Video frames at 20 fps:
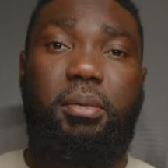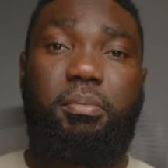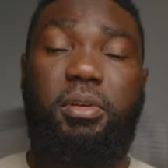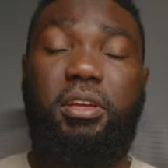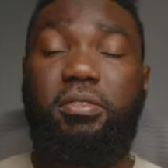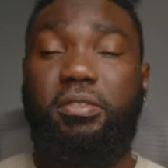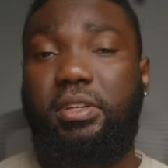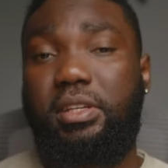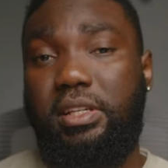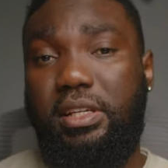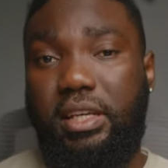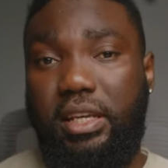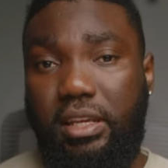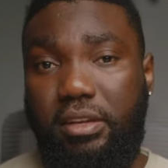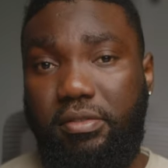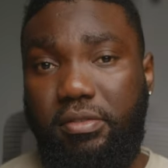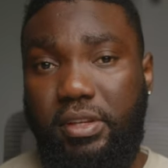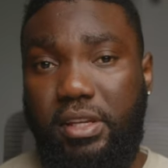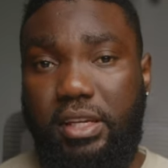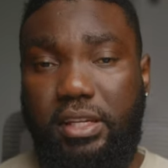even in the
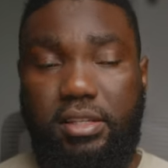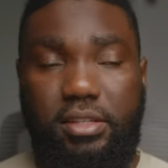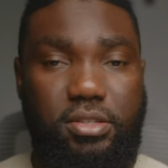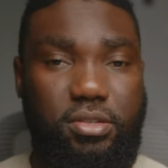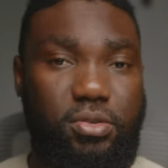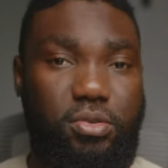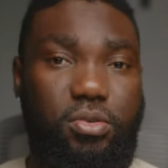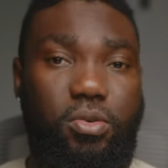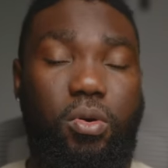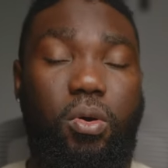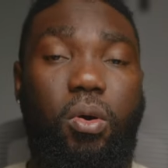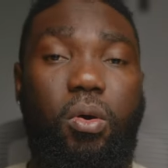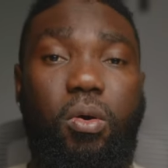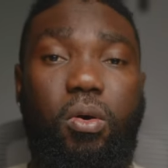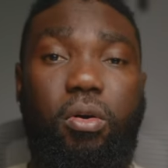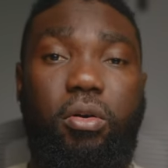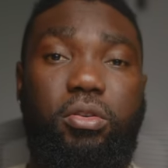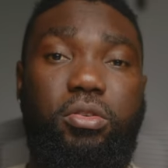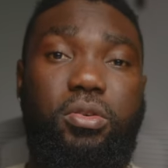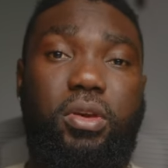evenings, you know,
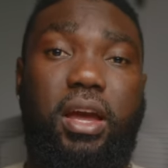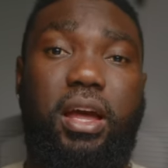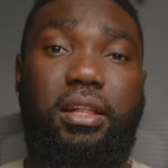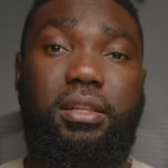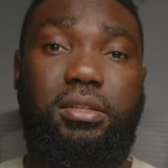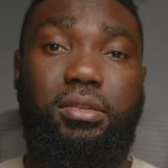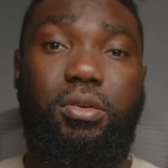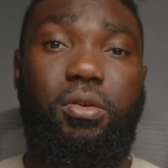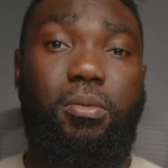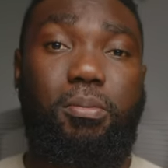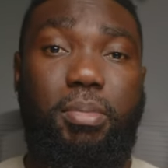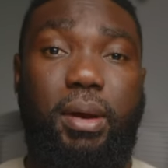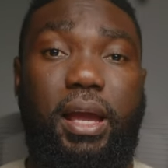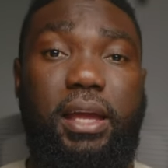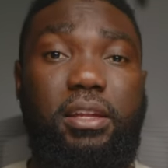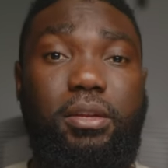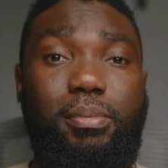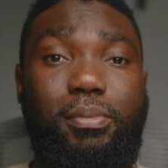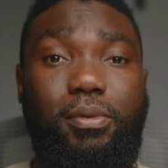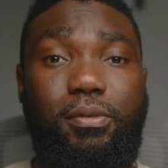or you had to go
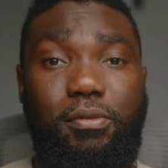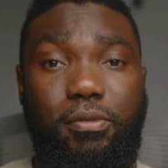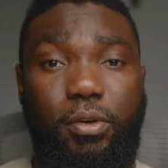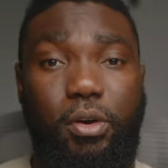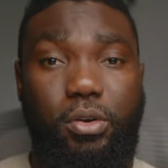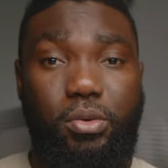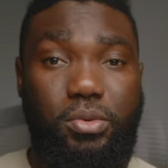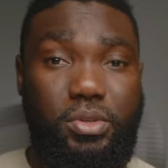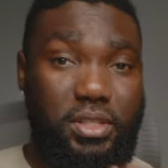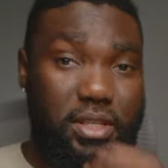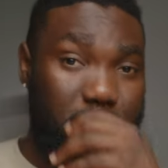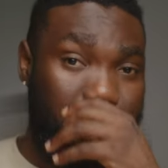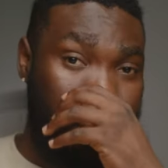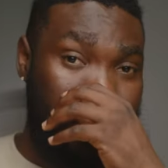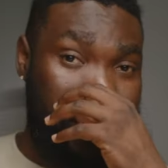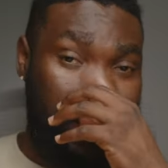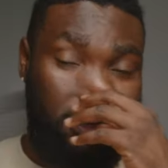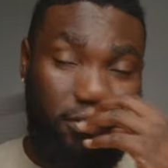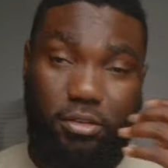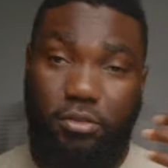buy the Profotos. Now,
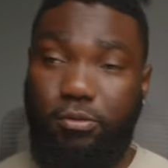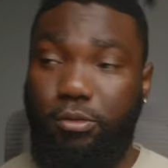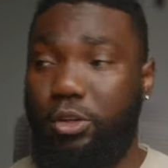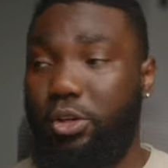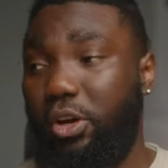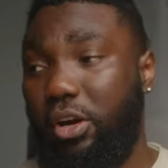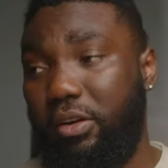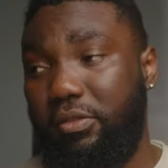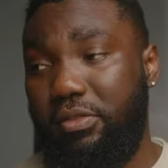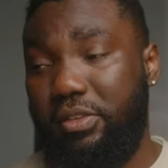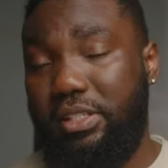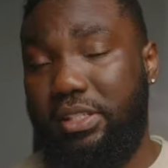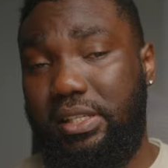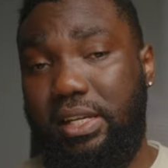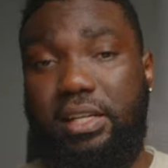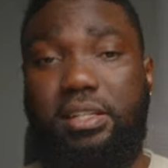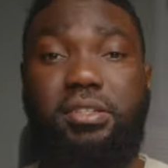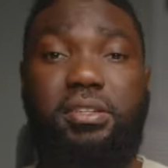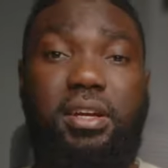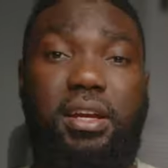we had photographers in
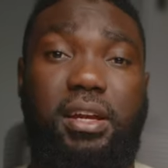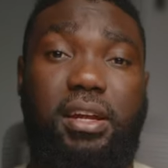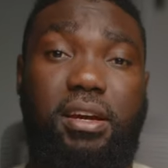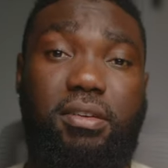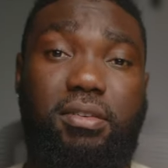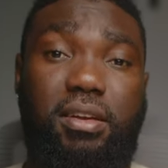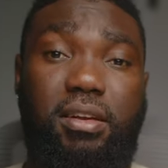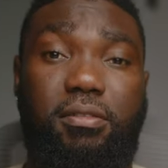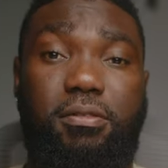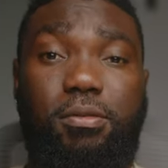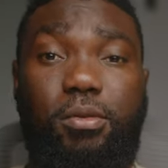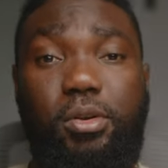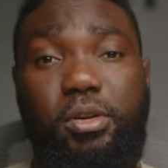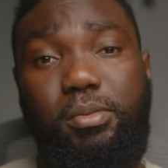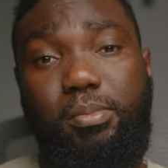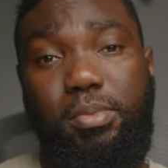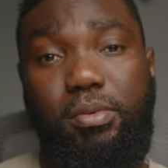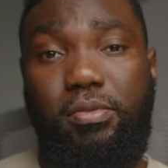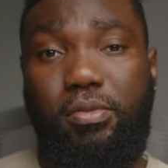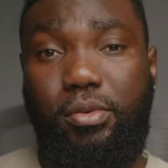Nigeria that could afford the
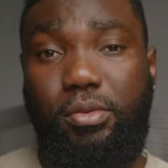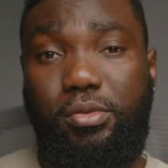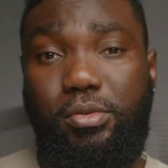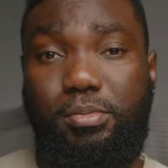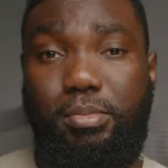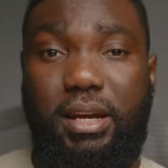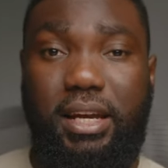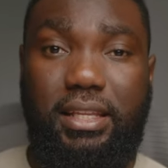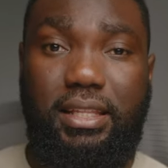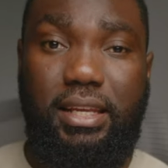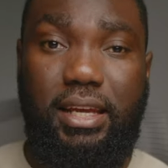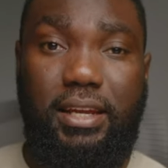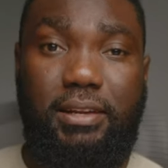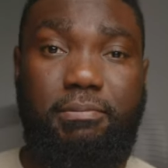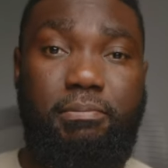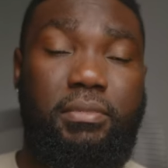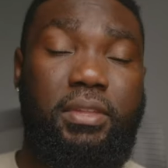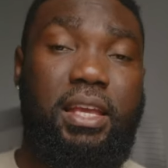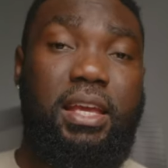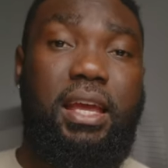Profotos back then,
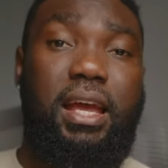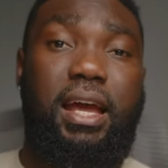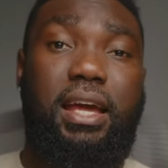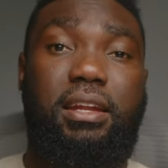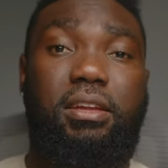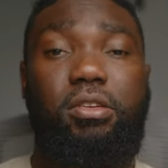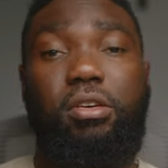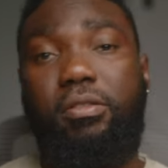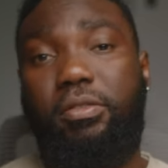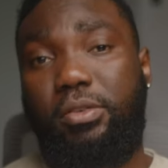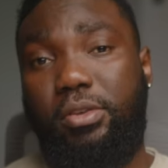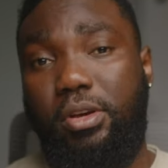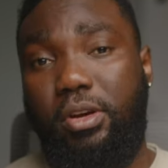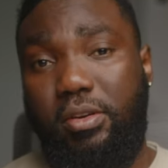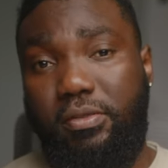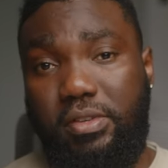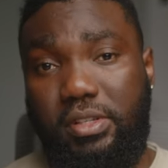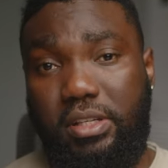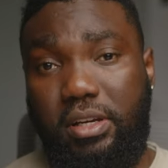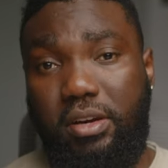and a lot of
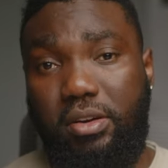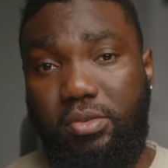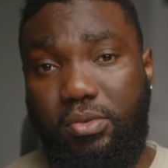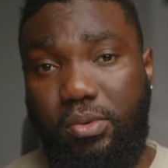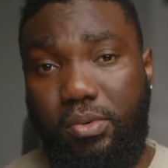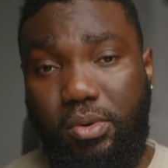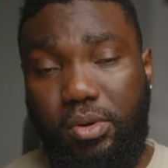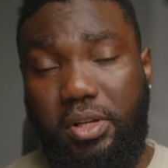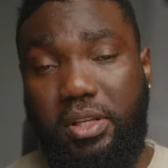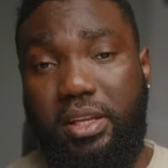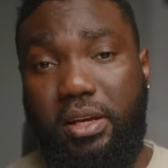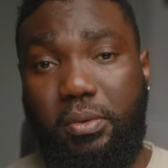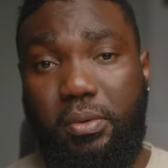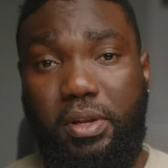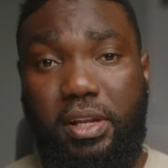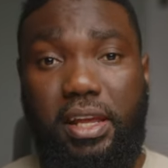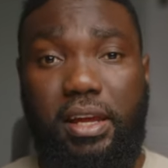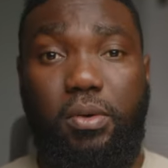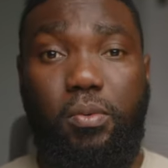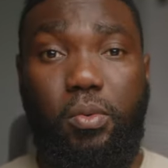photographers around the world that were
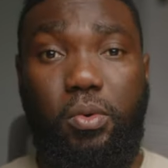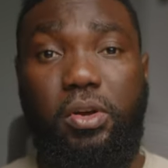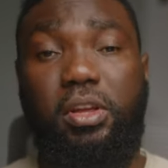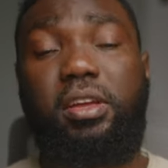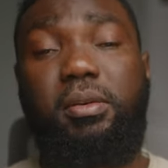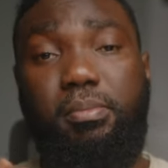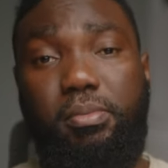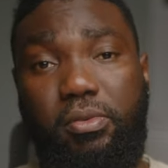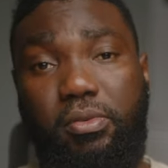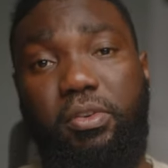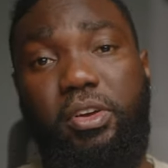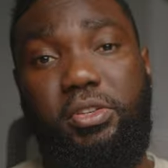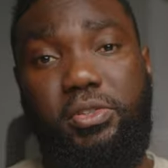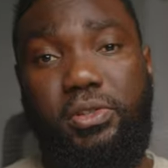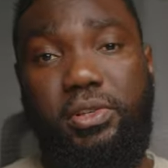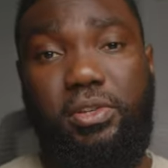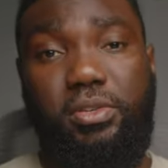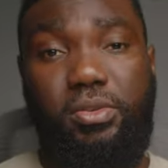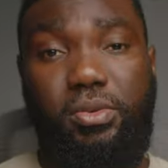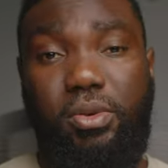like working
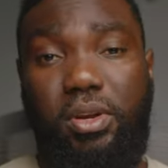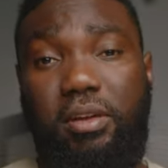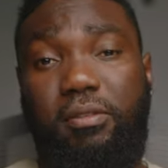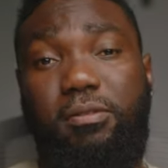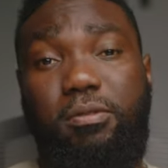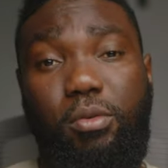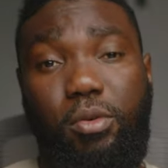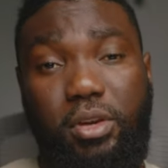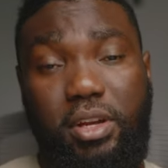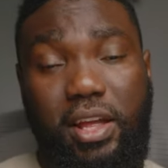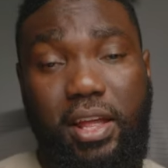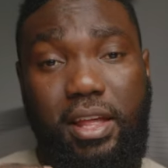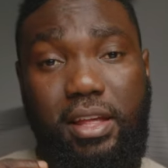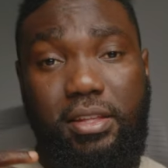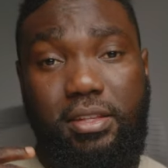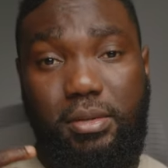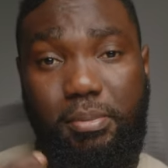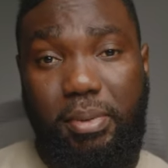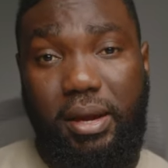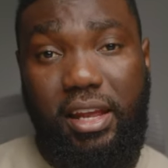professionals could afford
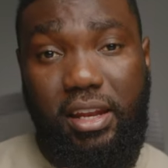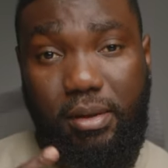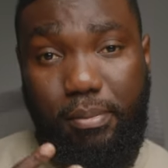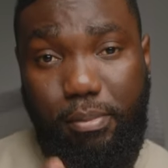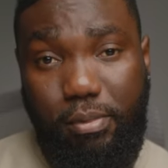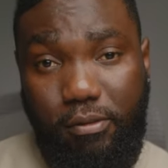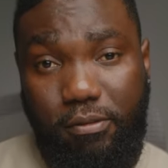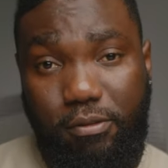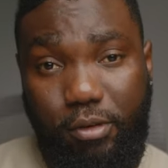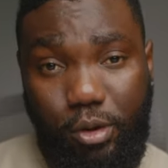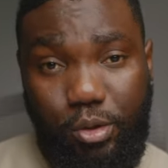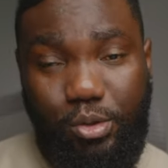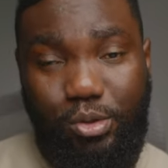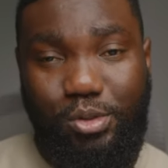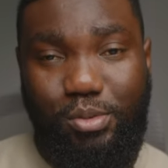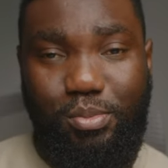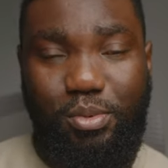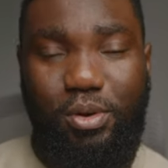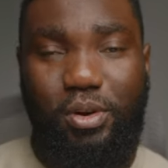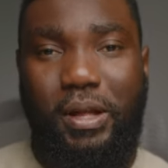to buy the
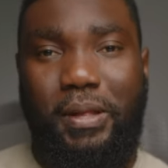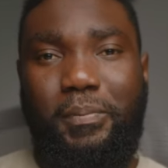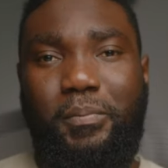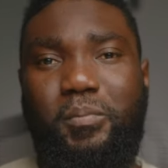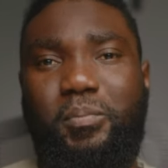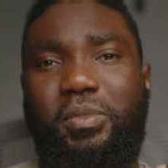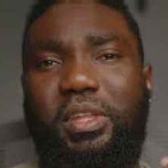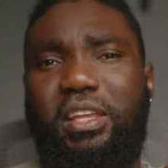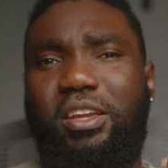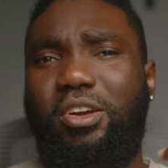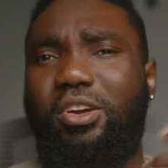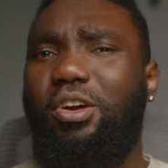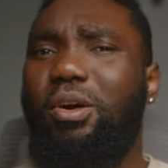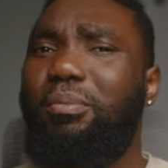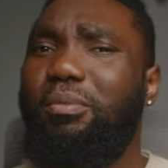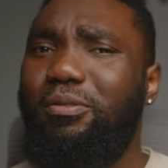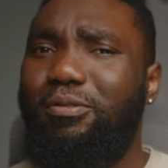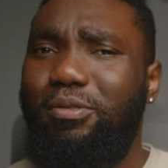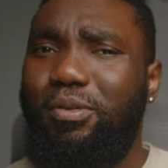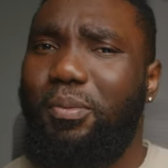Profotos. But
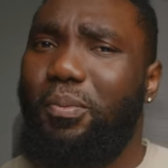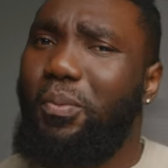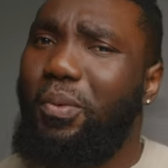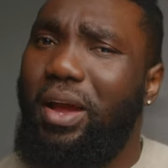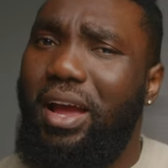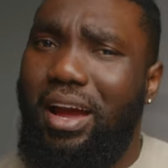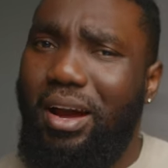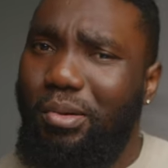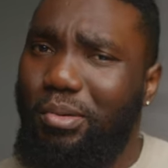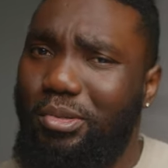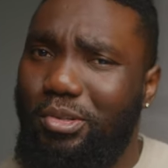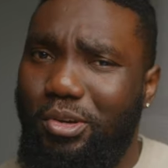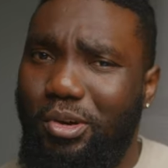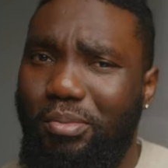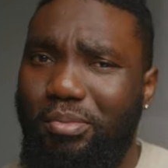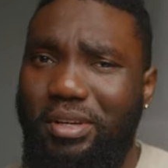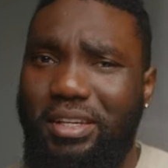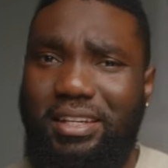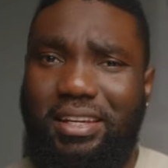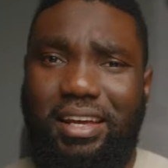coming from where I was
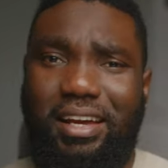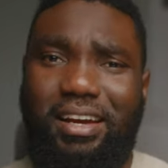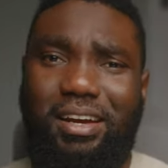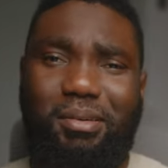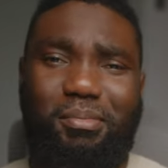coming